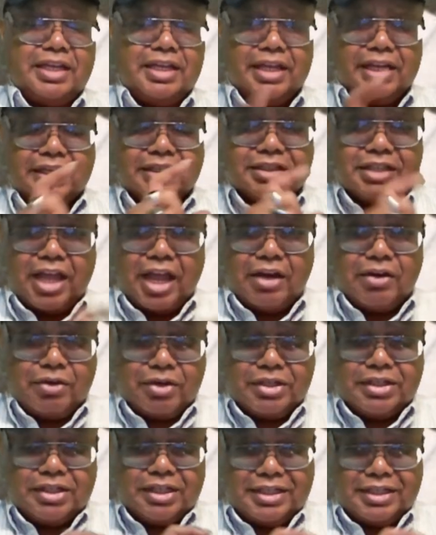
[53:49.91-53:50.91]
See,
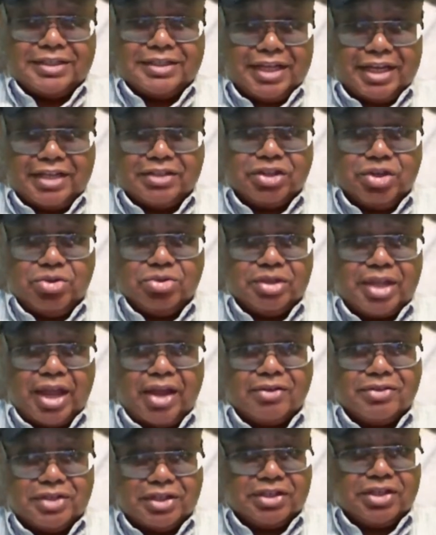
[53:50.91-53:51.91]
Socrates said
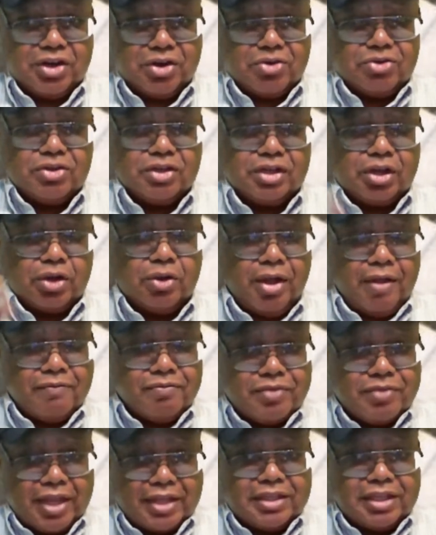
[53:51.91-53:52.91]
2,000 years
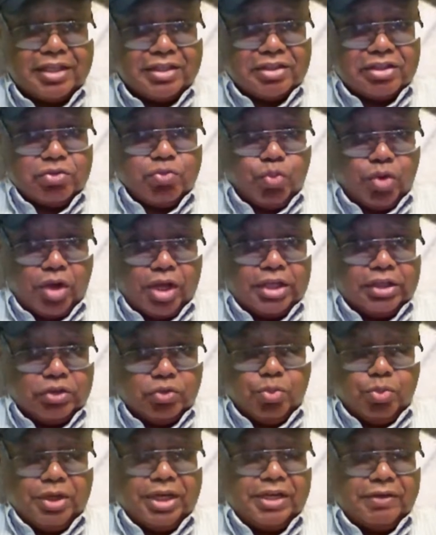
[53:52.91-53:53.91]
ago that
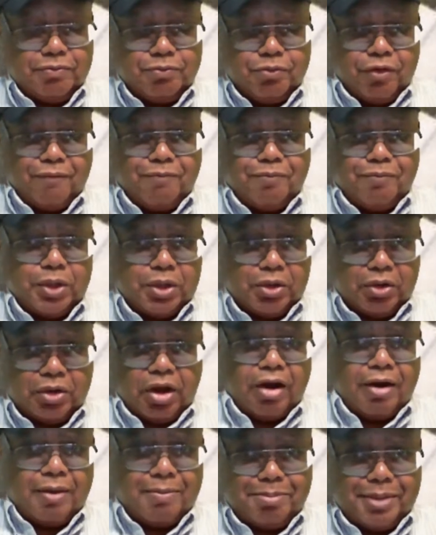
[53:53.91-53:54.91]
once we
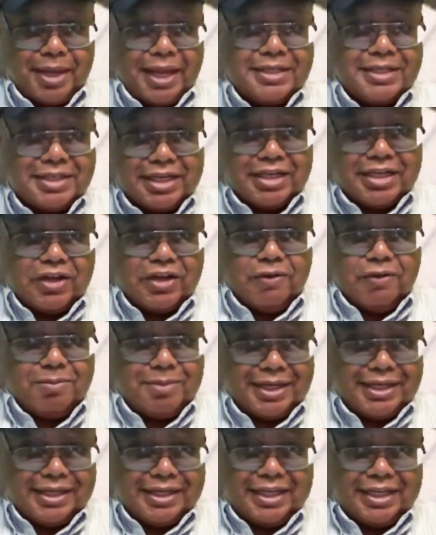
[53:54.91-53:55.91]
fulfill our basic
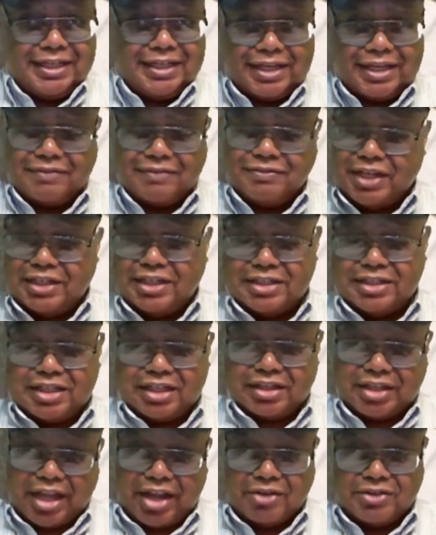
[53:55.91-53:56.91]
human needs, I've
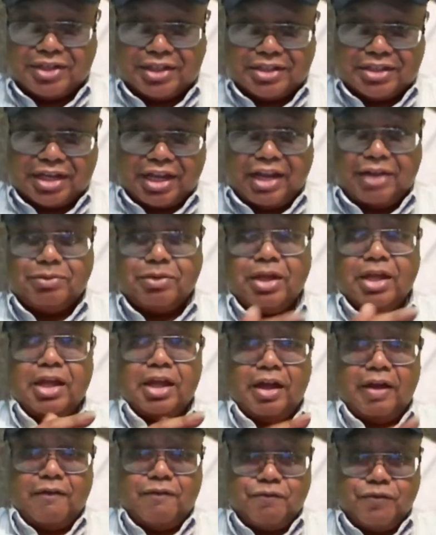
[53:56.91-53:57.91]
said this 1,000
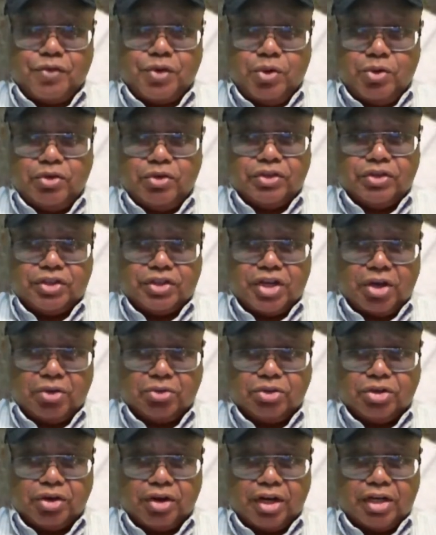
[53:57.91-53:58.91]
times, of food,
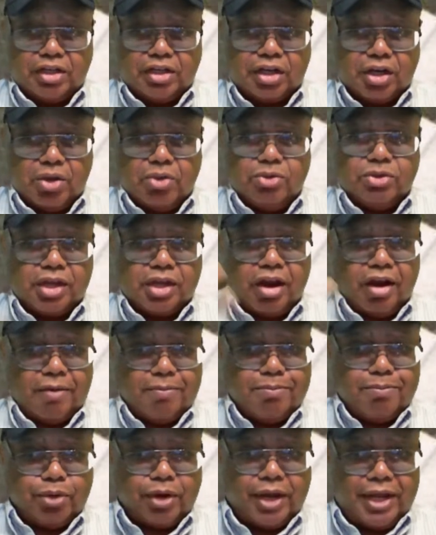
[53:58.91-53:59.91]
shelter, and
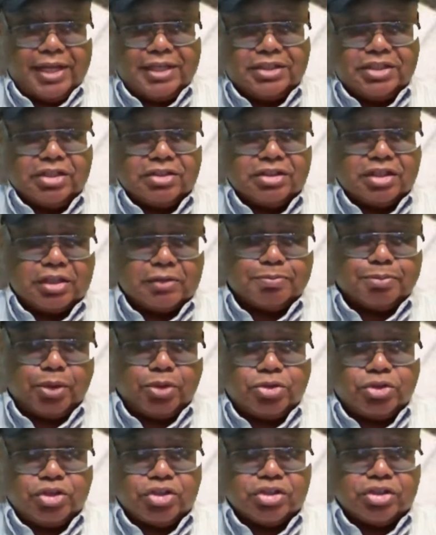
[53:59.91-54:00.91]
clothing, our brains are
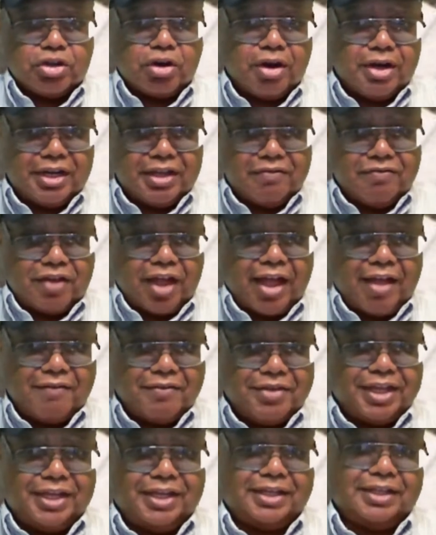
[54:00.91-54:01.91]
supposed to start
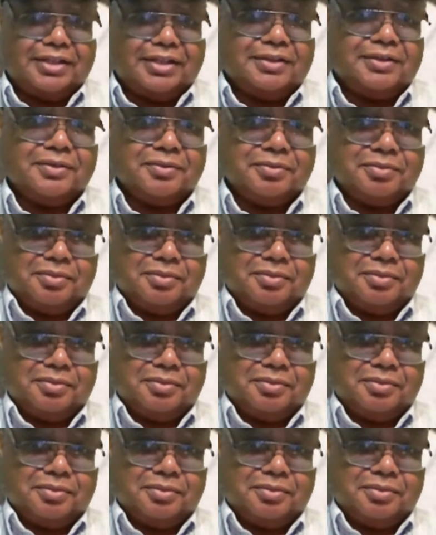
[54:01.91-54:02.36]
evolving.